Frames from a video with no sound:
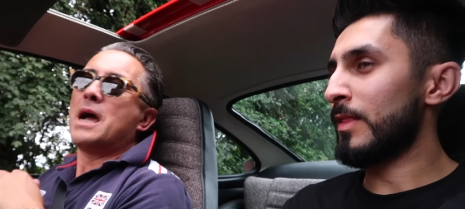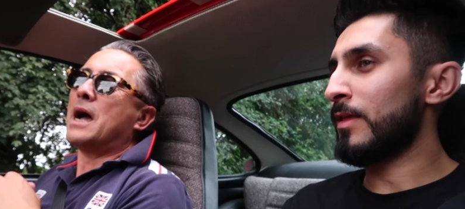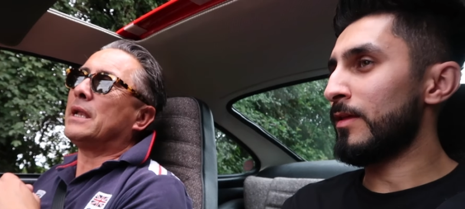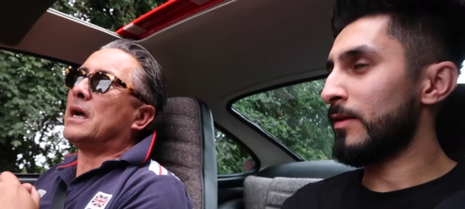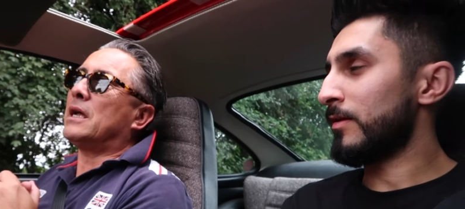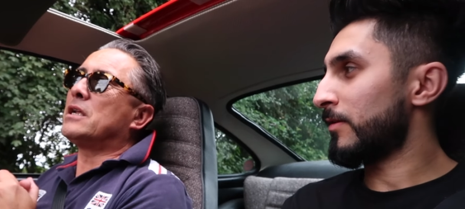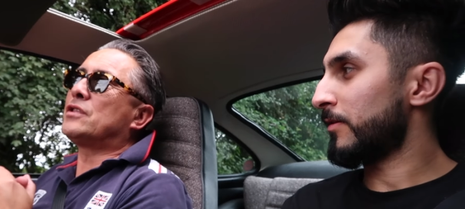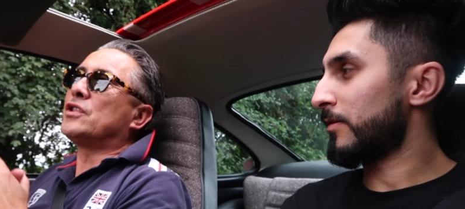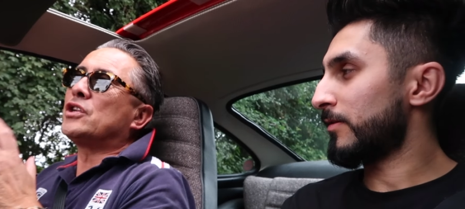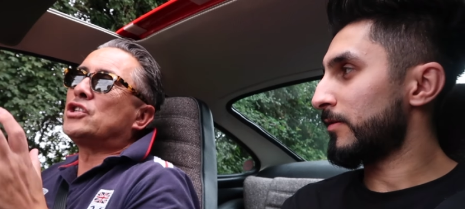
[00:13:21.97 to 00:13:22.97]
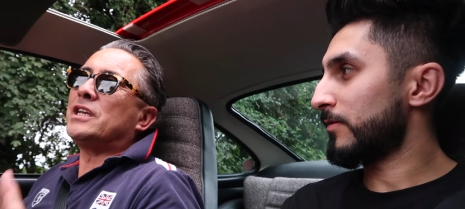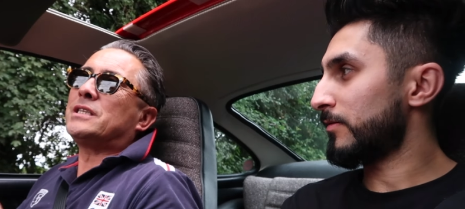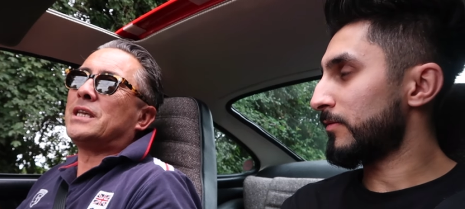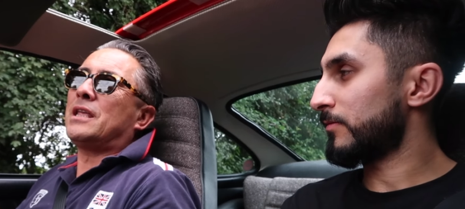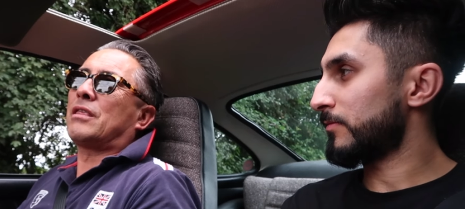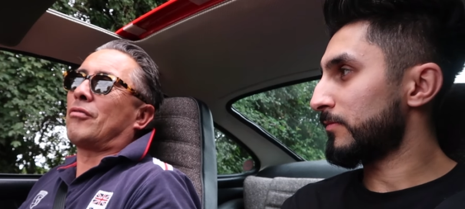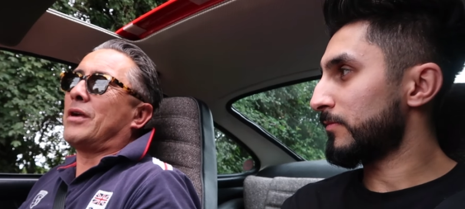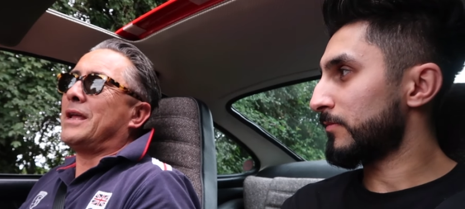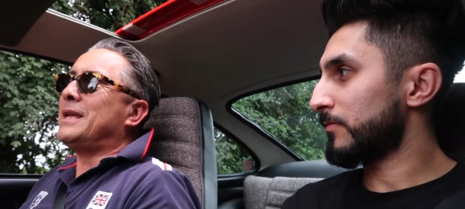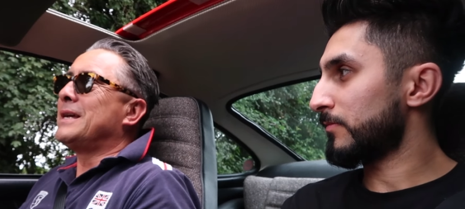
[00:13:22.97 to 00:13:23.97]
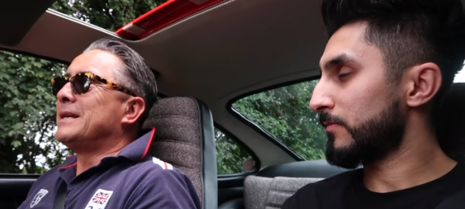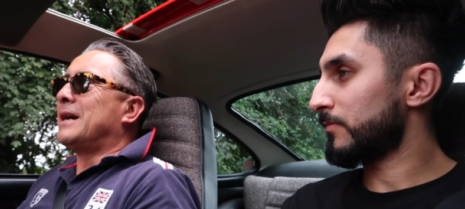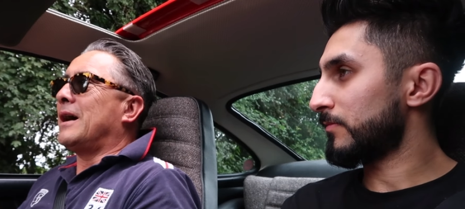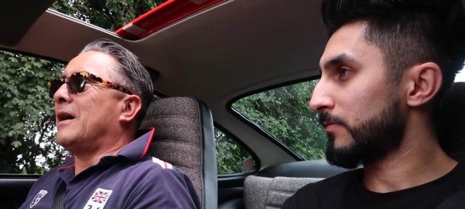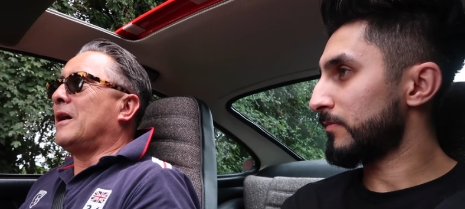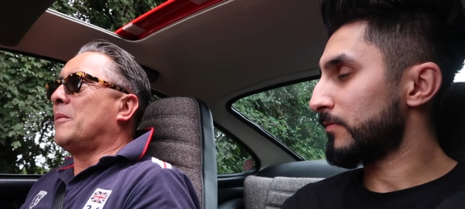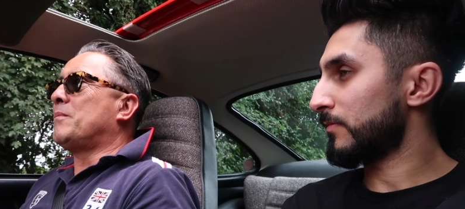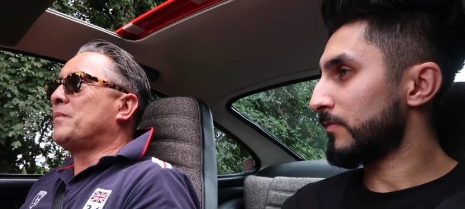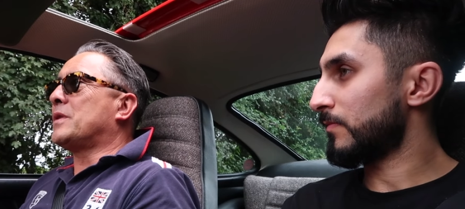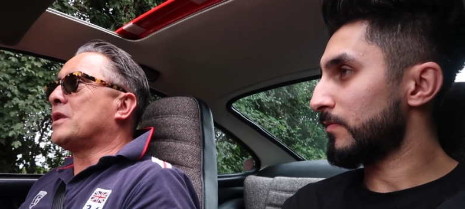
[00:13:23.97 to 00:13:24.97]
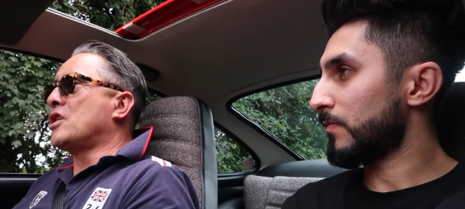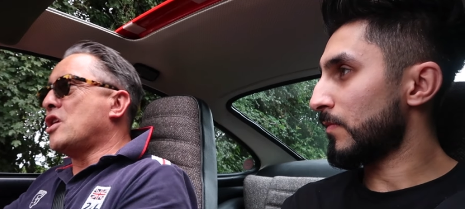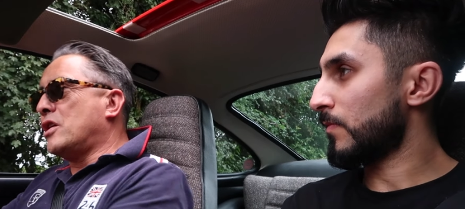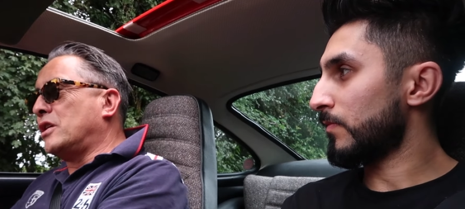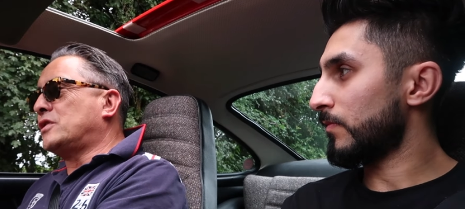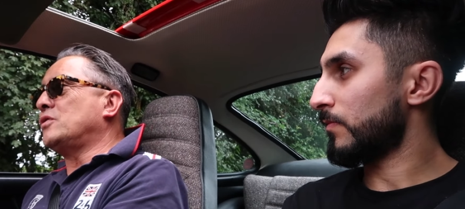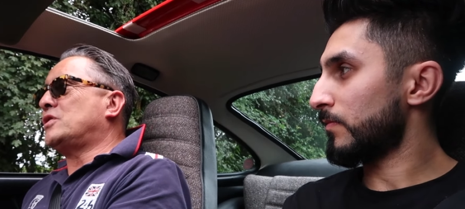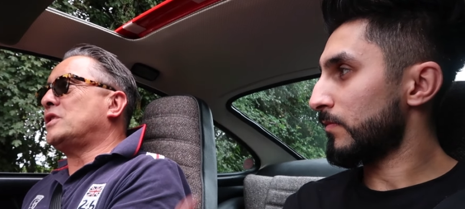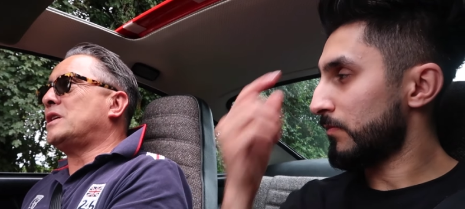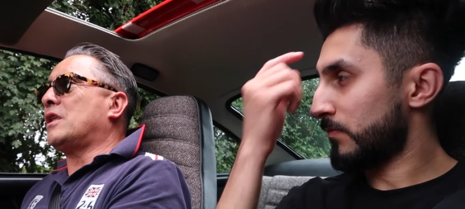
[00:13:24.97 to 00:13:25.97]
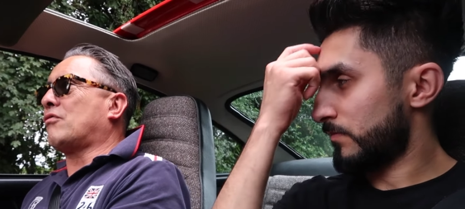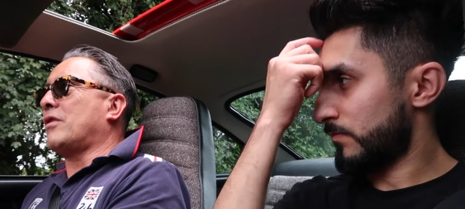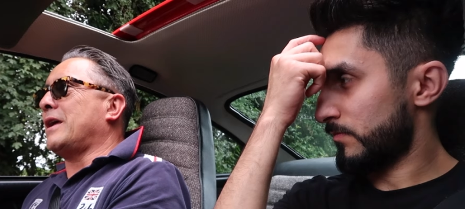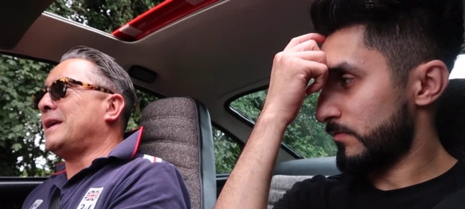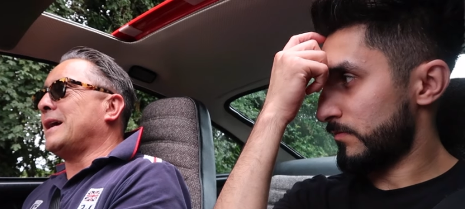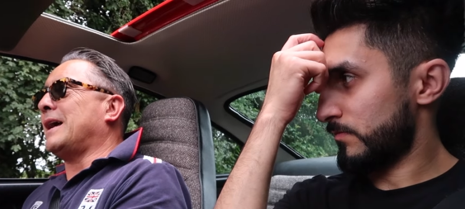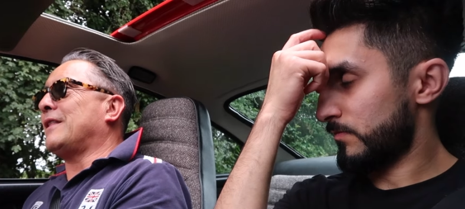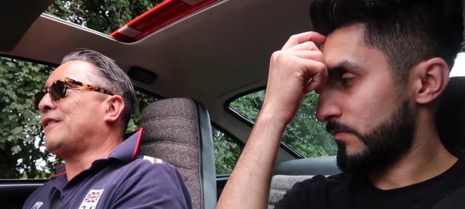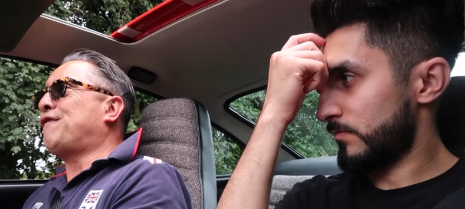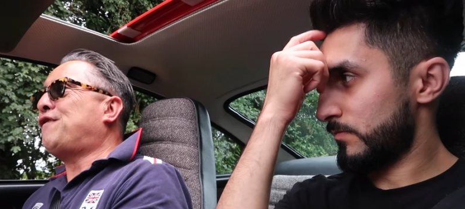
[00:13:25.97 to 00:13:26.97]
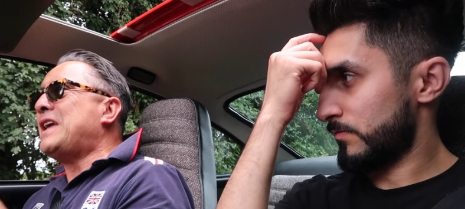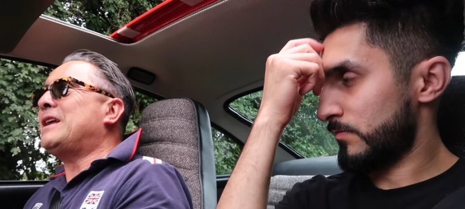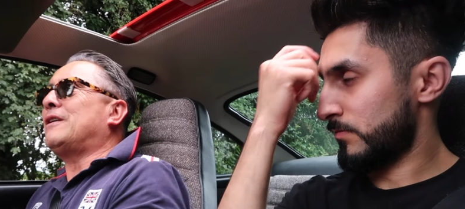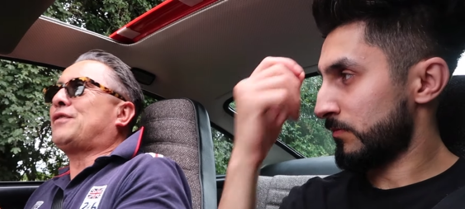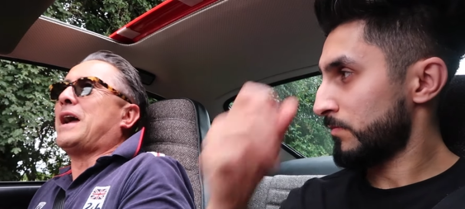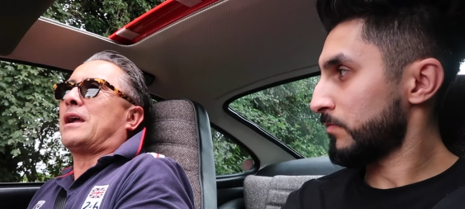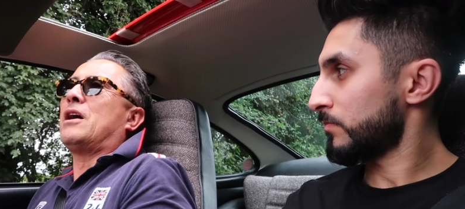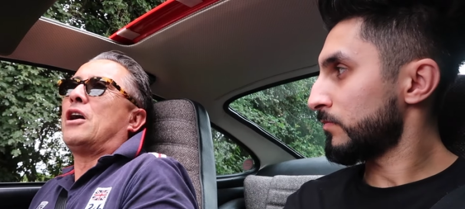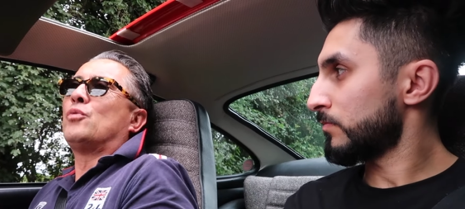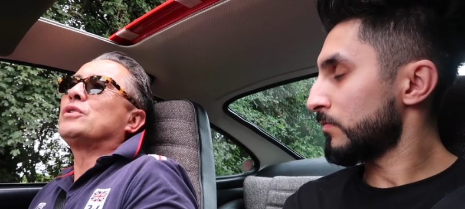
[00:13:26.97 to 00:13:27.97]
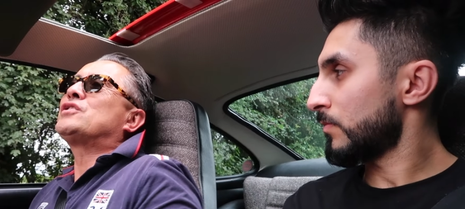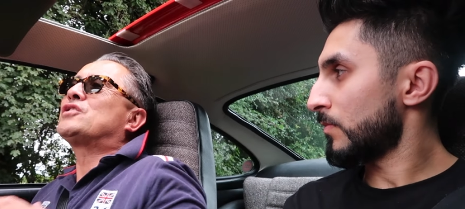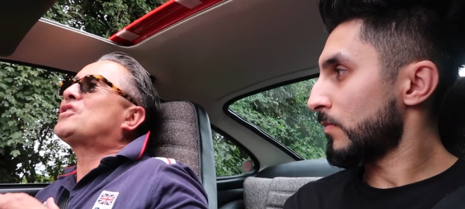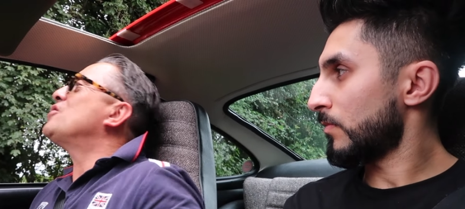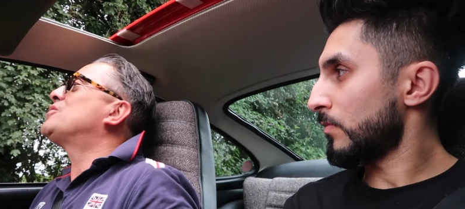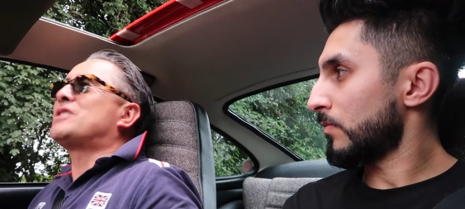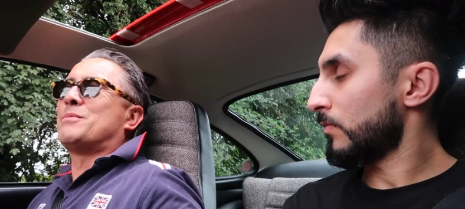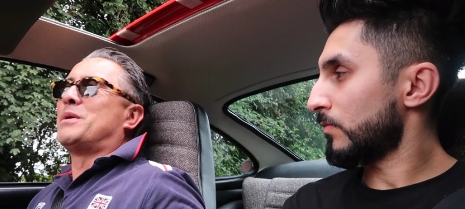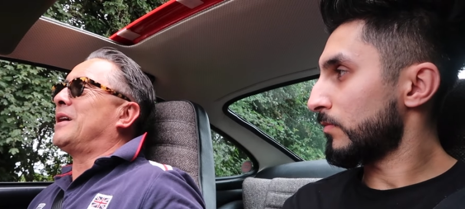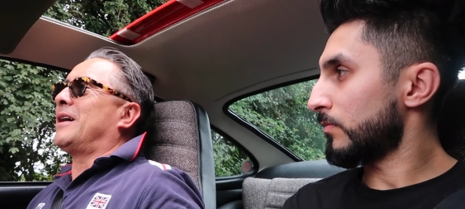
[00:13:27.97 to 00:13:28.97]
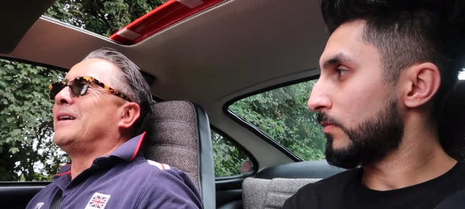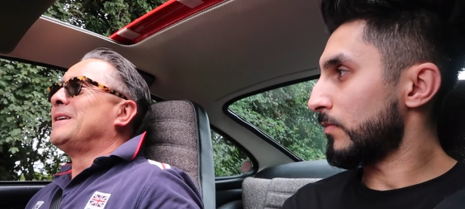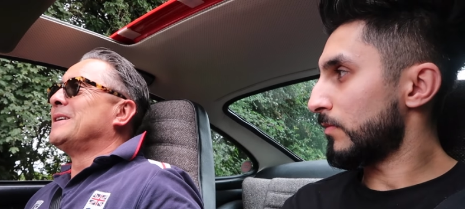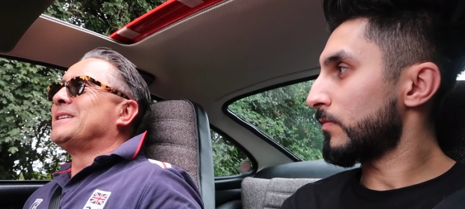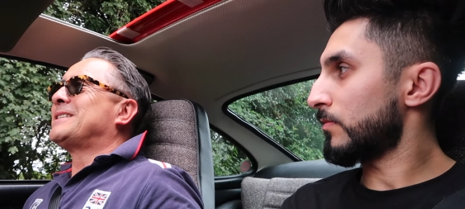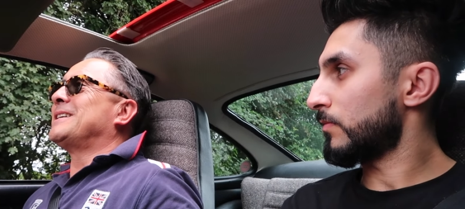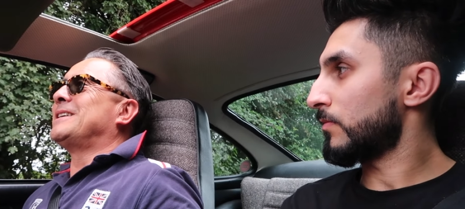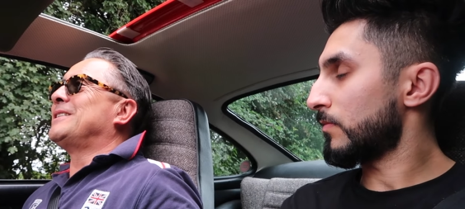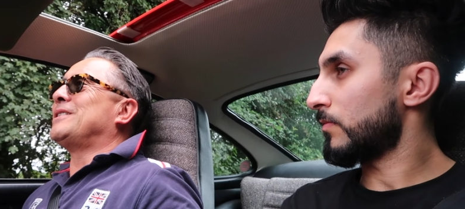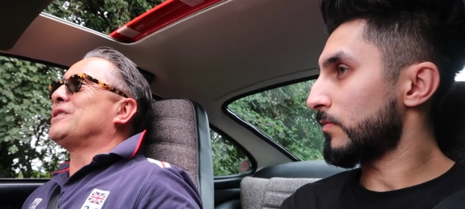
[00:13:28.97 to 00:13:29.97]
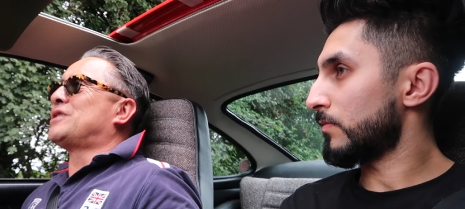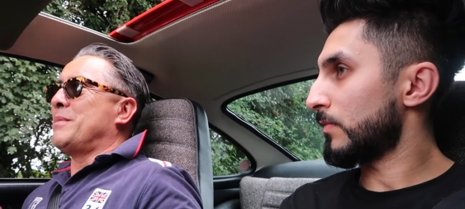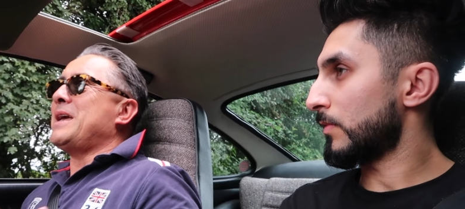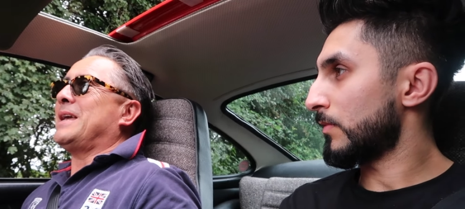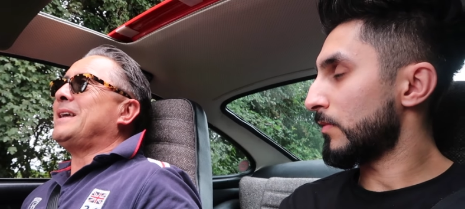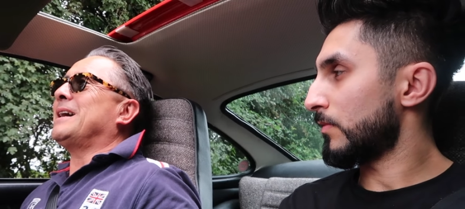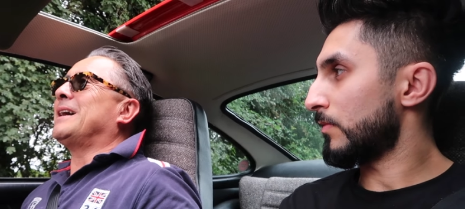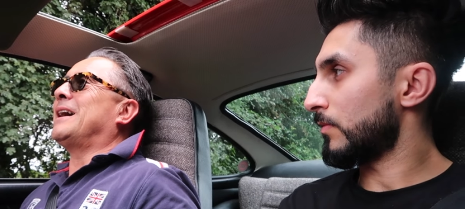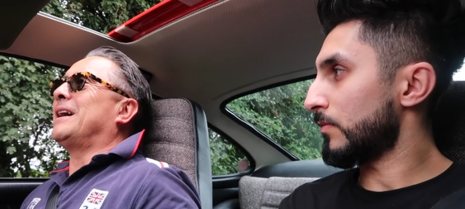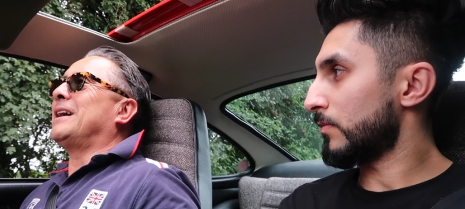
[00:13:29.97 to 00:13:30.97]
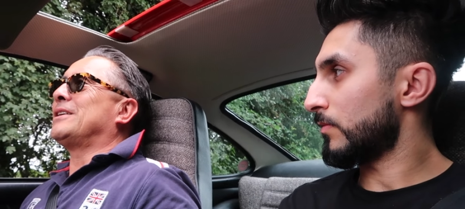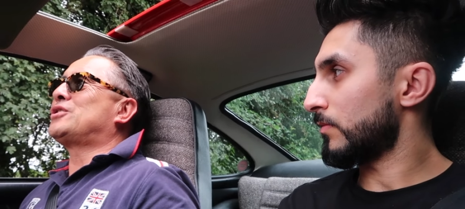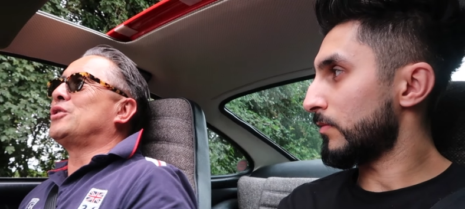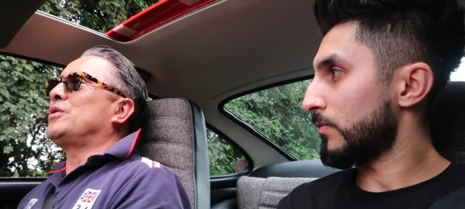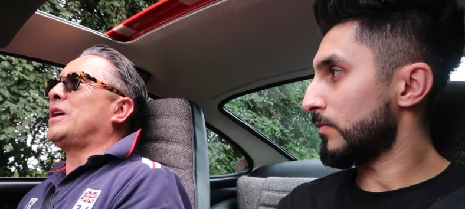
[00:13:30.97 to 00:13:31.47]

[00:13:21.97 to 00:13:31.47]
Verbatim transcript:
Speaker 1: And and the G T three, um, the nine ninety-two G T three, the feel of that car was so similar to to me uh, to